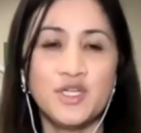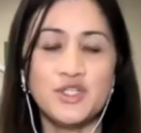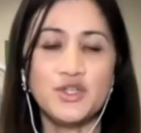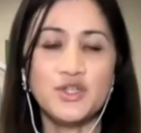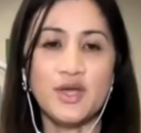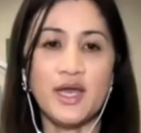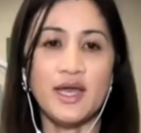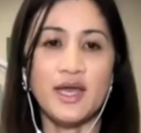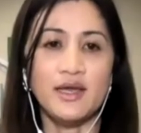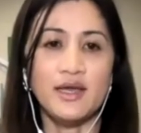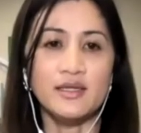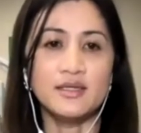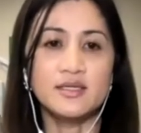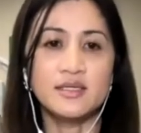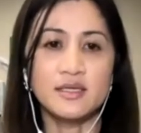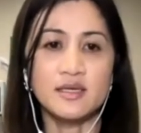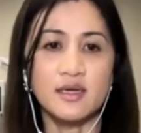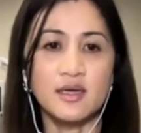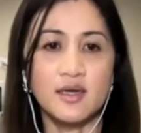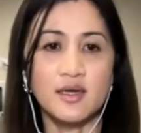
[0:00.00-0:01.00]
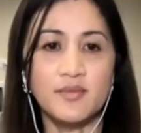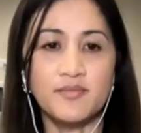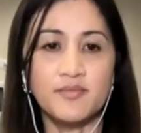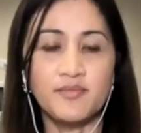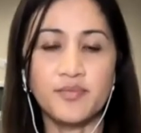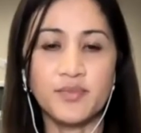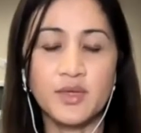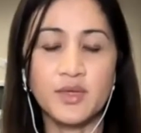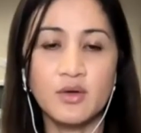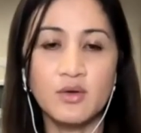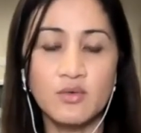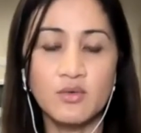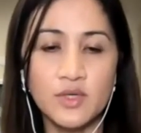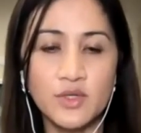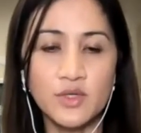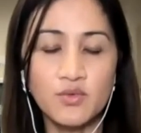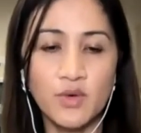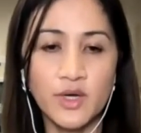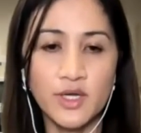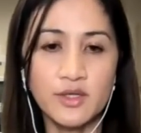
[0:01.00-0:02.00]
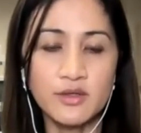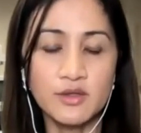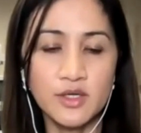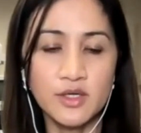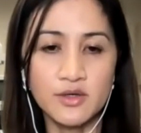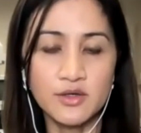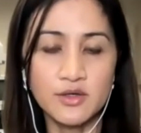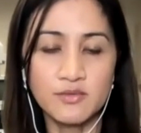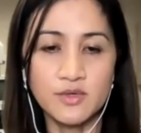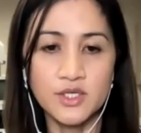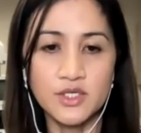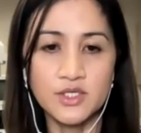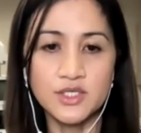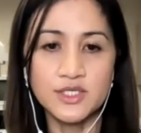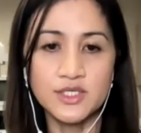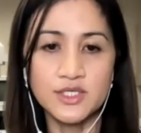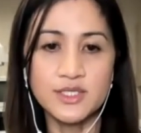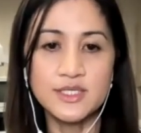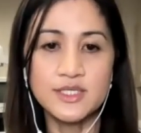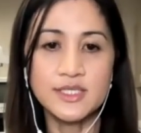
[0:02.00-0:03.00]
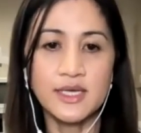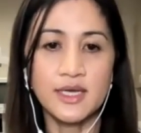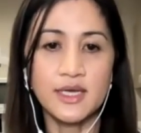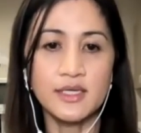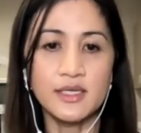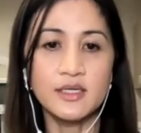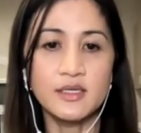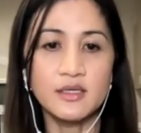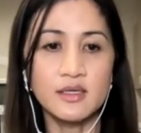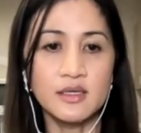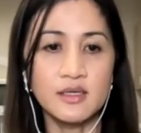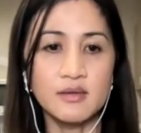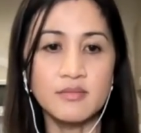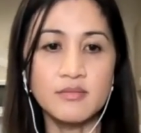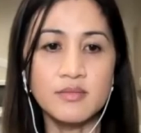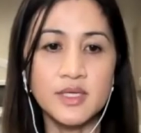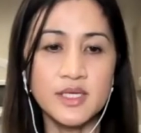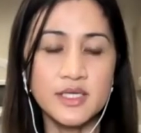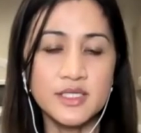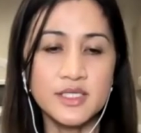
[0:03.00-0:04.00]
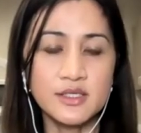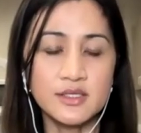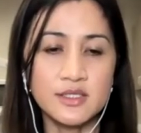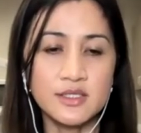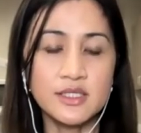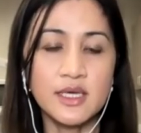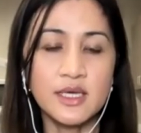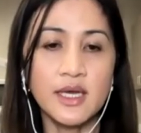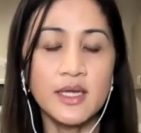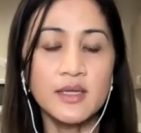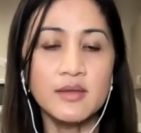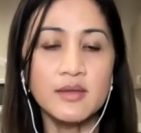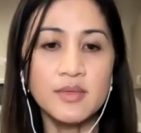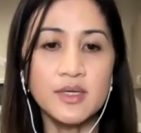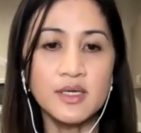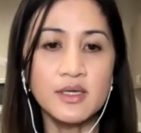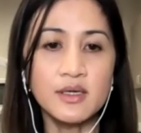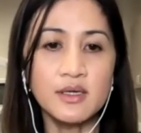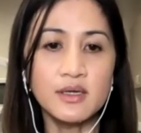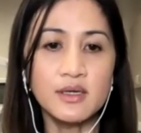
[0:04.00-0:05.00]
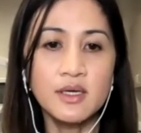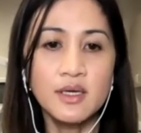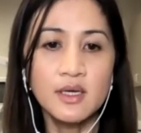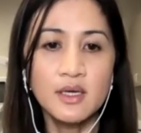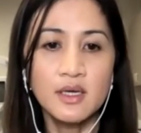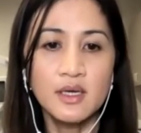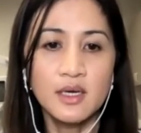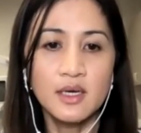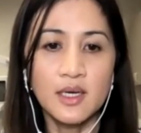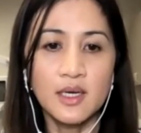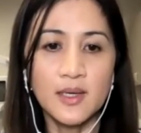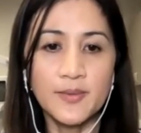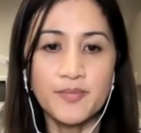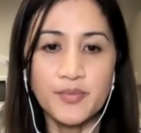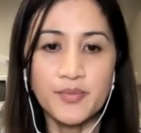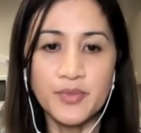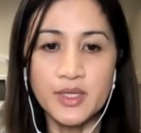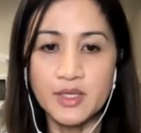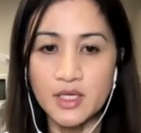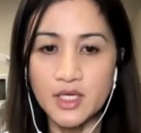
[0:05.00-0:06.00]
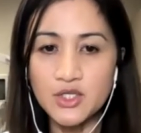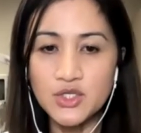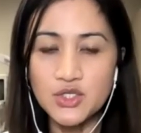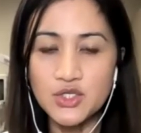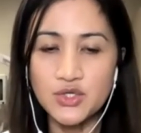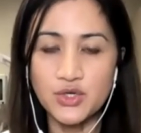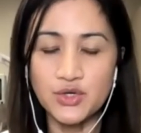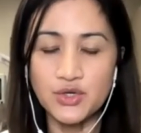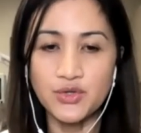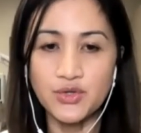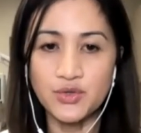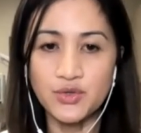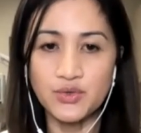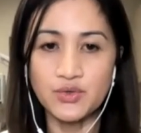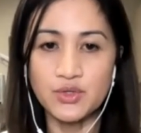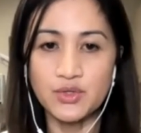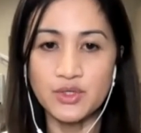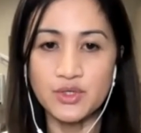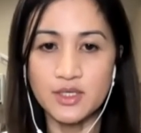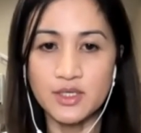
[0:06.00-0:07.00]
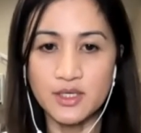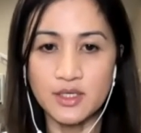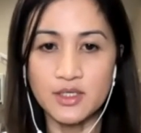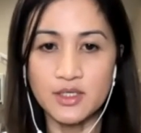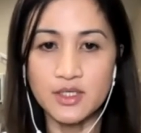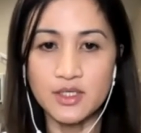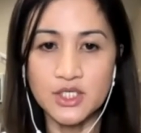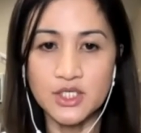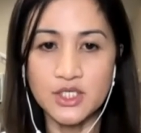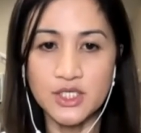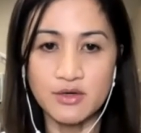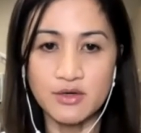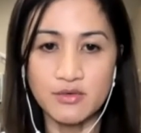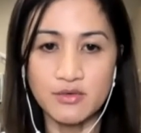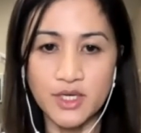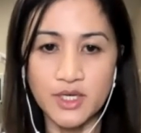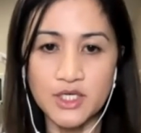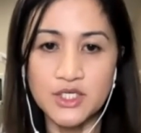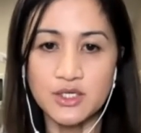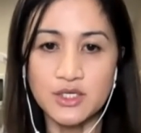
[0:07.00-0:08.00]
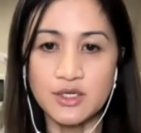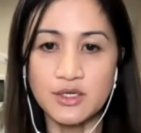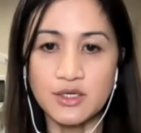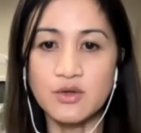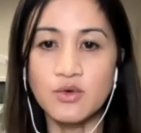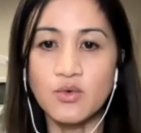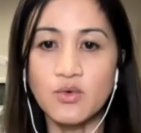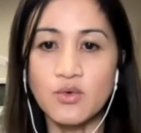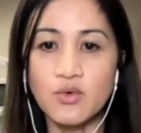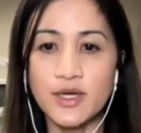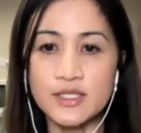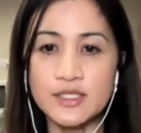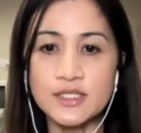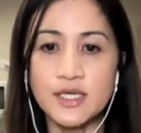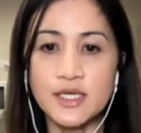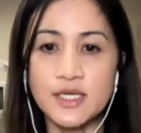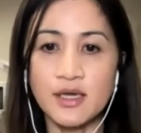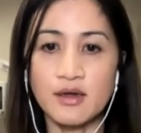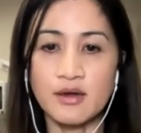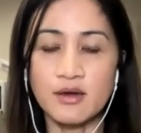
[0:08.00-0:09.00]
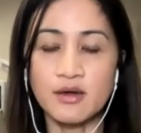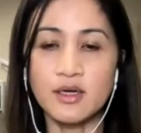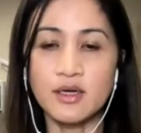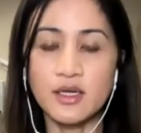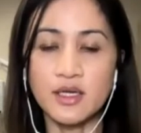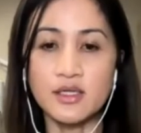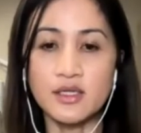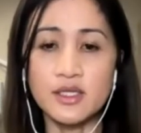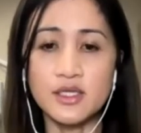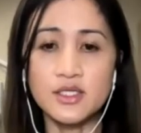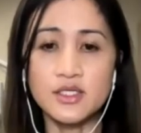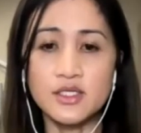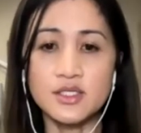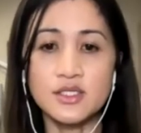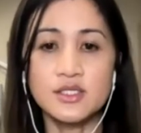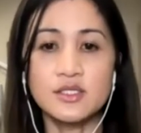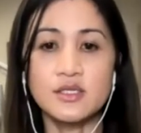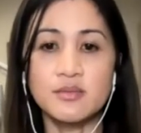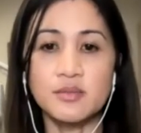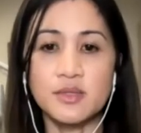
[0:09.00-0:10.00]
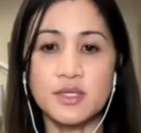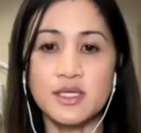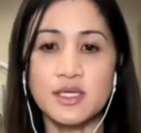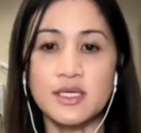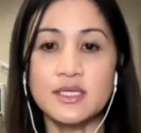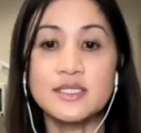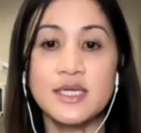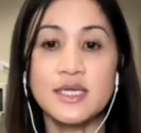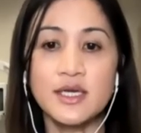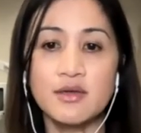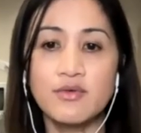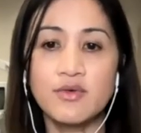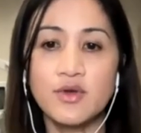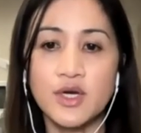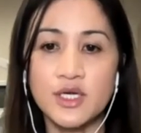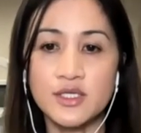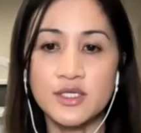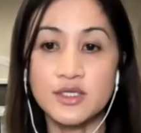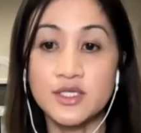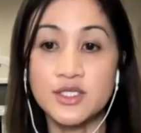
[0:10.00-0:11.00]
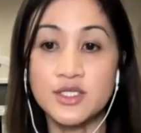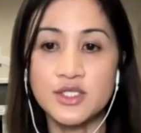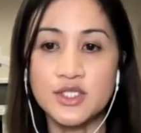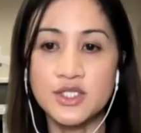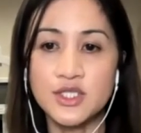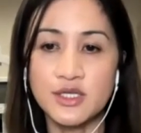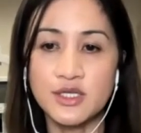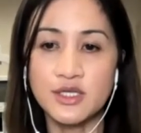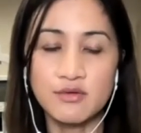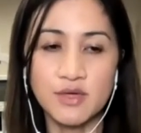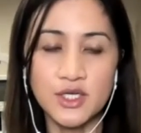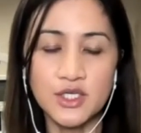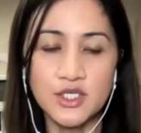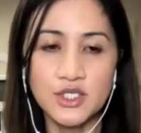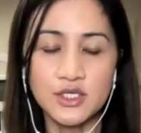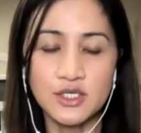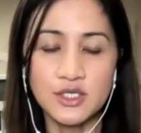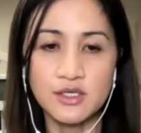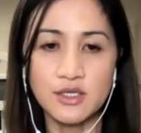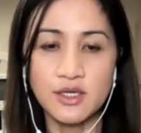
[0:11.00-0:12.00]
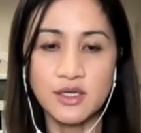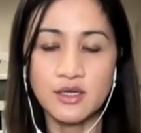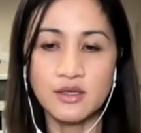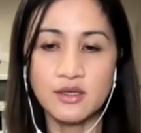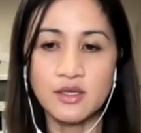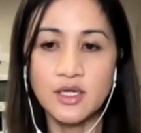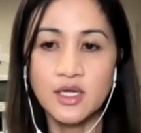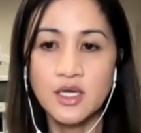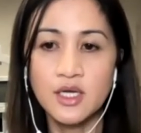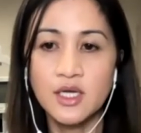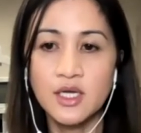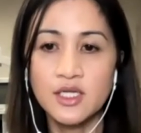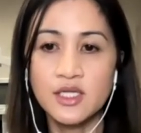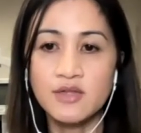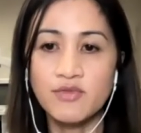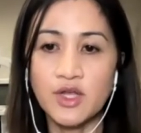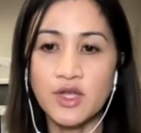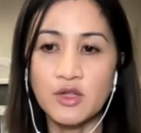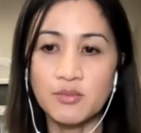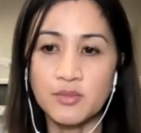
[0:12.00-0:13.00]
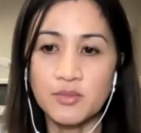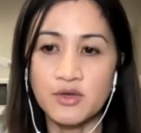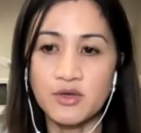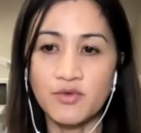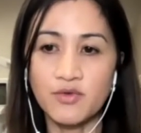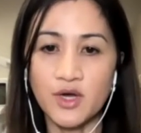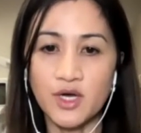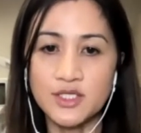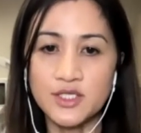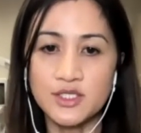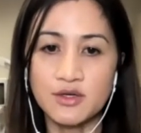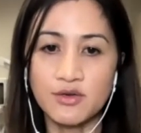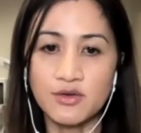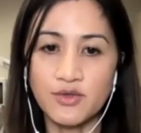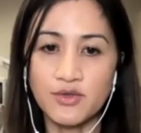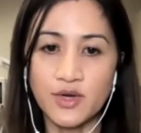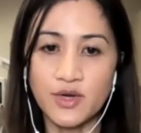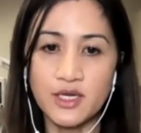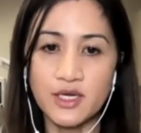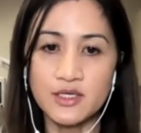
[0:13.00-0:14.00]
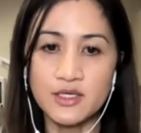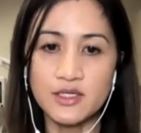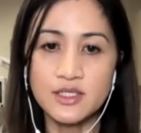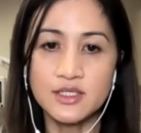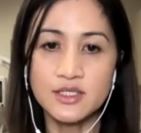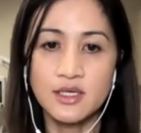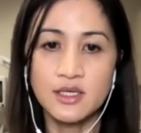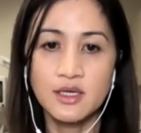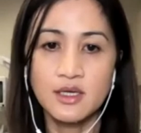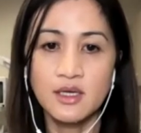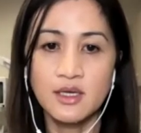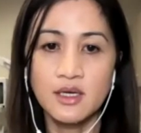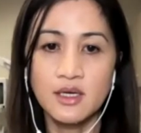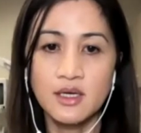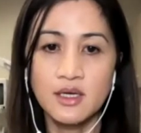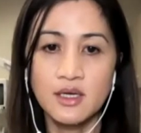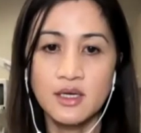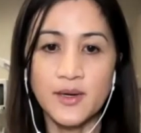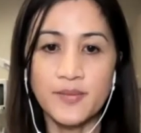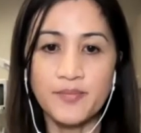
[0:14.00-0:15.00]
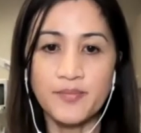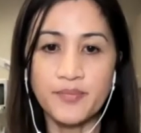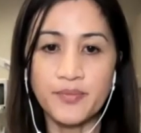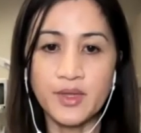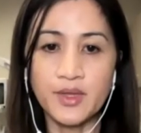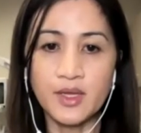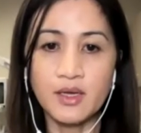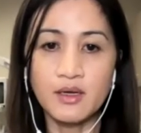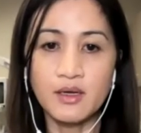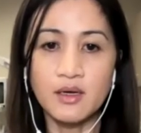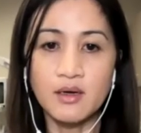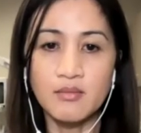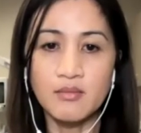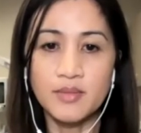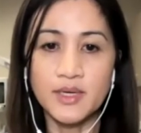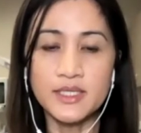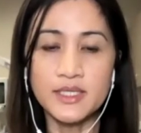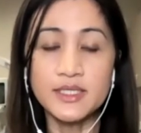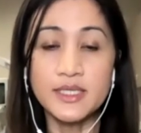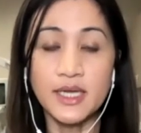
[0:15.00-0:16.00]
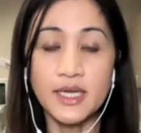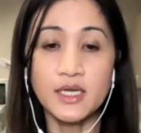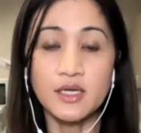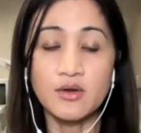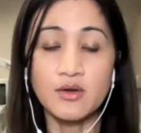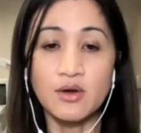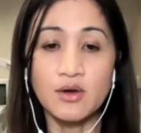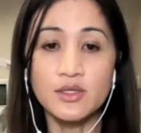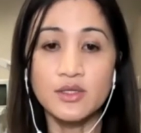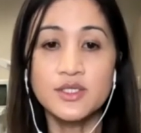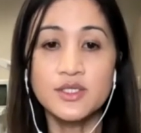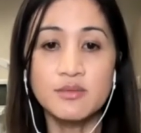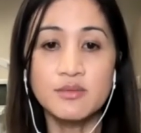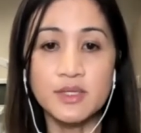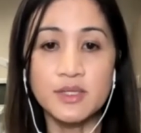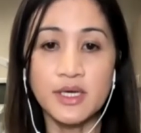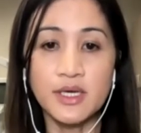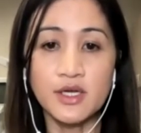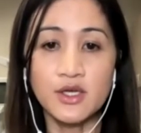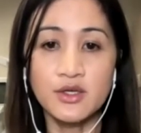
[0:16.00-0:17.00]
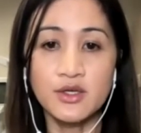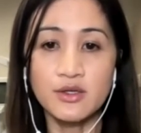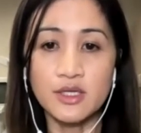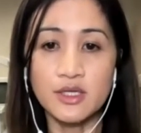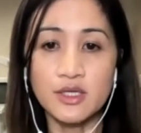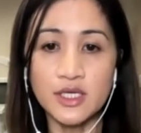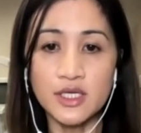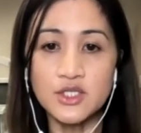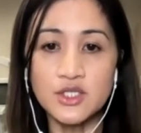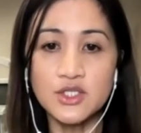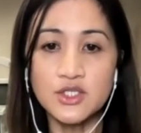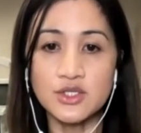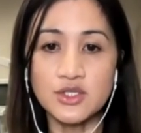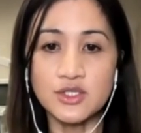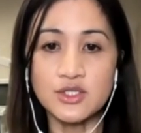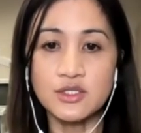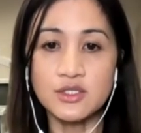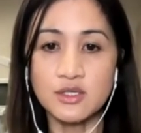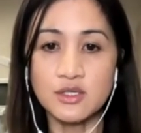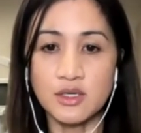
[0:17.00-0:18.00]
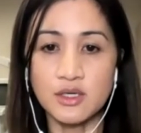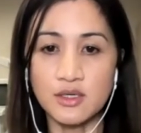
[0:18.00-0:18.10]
to add with what Dr. Rogers has said, the meniscus can be injured through degeneration, wear and tear, and this is typically a sign of cartilage degeneration and development of osteoarthritis. But they can also be acutely injured.